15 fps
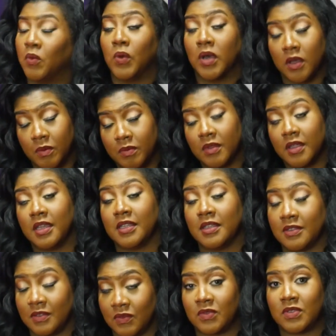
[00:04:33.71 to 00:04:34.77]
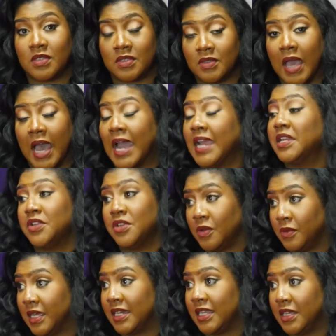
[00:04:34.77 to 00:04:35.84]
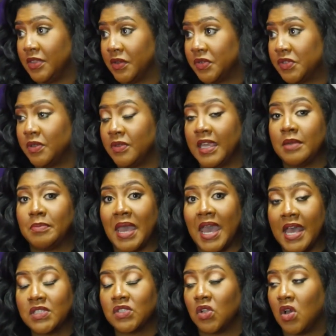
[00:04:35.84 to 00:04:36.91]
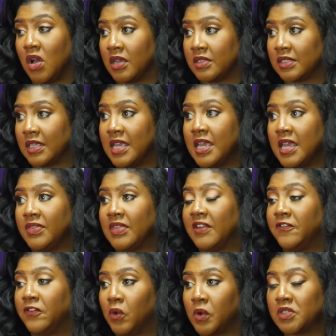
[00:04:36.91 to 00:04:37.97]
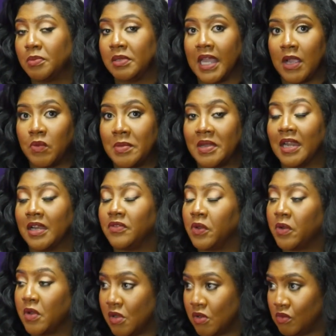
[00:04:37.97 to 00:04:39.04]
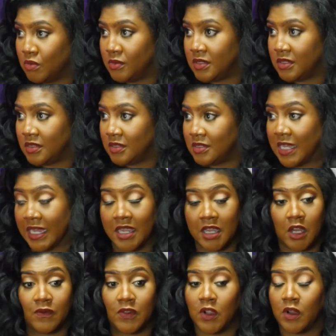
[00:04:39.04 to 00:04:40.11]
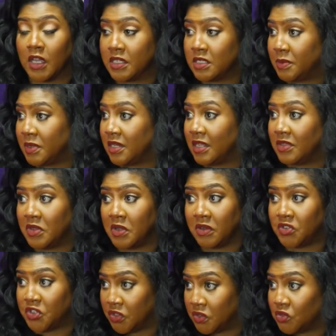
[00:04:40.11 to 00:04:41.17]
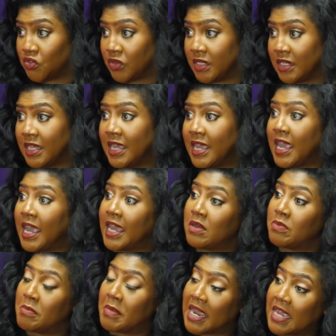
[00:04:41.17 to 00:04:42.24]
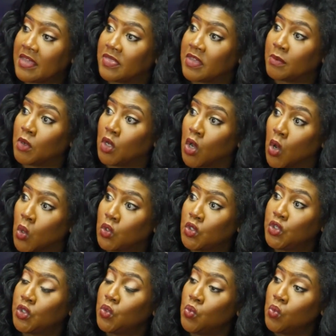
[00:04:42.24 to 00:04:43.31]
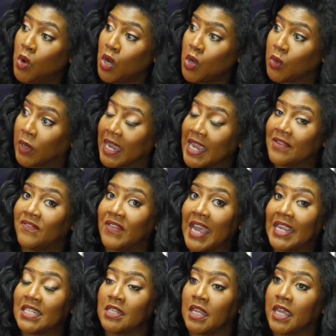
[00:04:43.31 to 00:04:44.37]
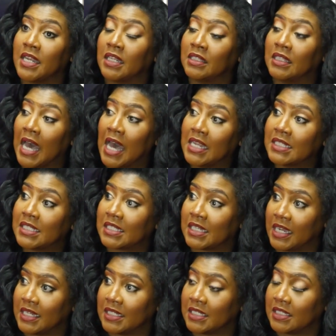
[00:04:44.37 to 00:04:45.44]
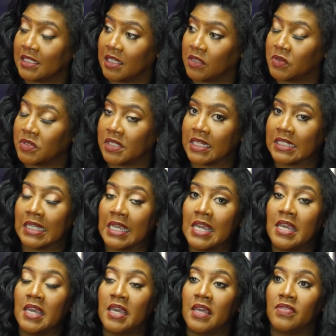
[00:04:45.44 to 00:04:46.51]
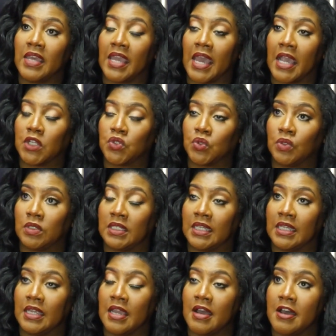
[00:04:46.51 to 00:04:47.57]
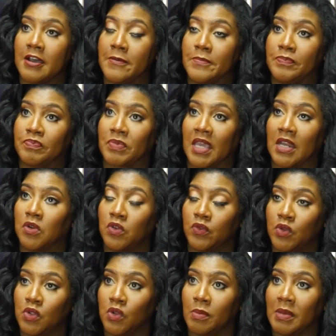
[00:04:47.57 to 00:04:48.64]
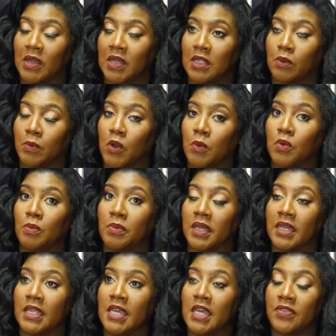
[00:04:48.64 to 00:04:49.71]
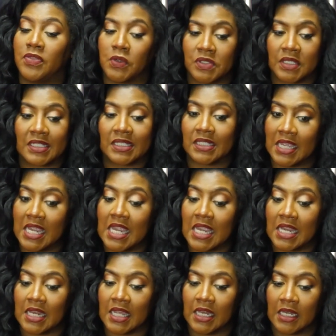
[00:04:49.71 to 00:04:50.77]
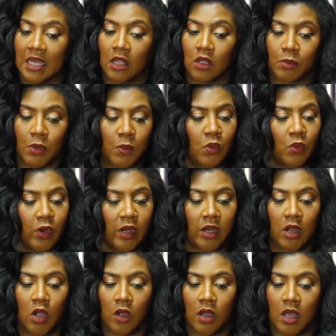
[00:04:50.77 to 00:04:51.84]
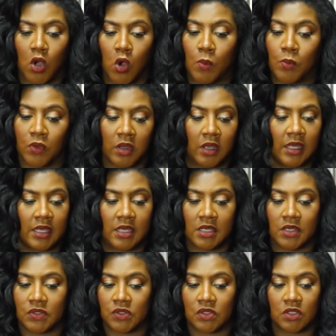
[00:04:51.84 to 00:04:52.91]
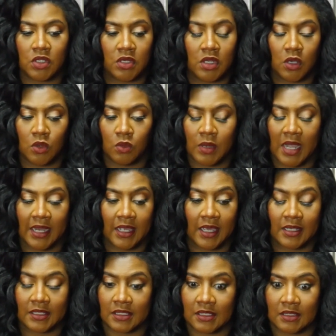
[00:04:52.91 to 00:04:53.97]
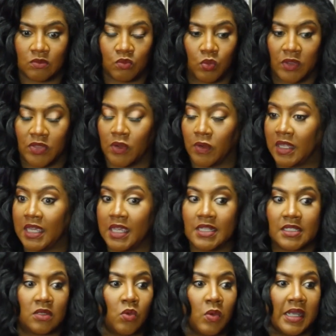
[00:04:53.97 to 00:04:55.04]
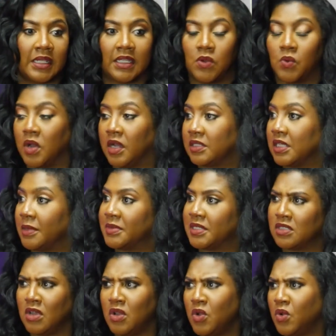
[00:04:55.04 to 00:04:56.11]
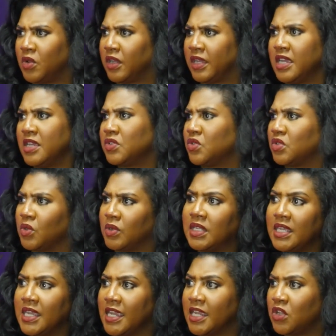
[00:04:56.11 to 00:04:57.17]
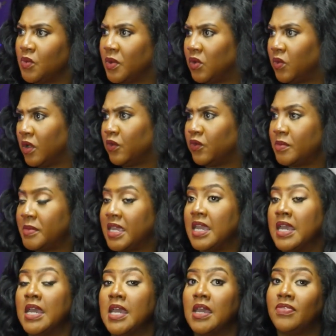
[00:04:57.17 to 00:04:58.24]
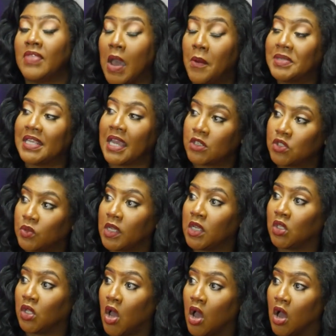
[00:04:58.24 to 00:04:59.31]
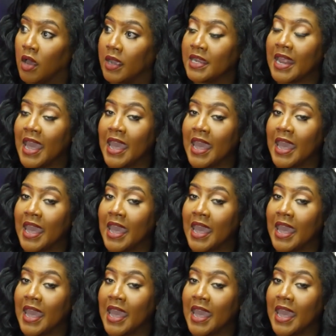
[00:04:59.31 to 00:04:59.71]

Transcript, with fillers: Well, yeah. I didn't know that either. So they had passed laws that forced black women out of their homes, taking care of their husband and their children, wow. and made them go to work. In fact, in, in, a lot of states, in southern states, they actually, um, I don't know if you know about Color Purple, but there's a scene in Color Purple where Oprah is, you know, I guess with her kids, and a white lady walks up and says, Oh, your kids are so clean. You want to work for me? That was actually a law. And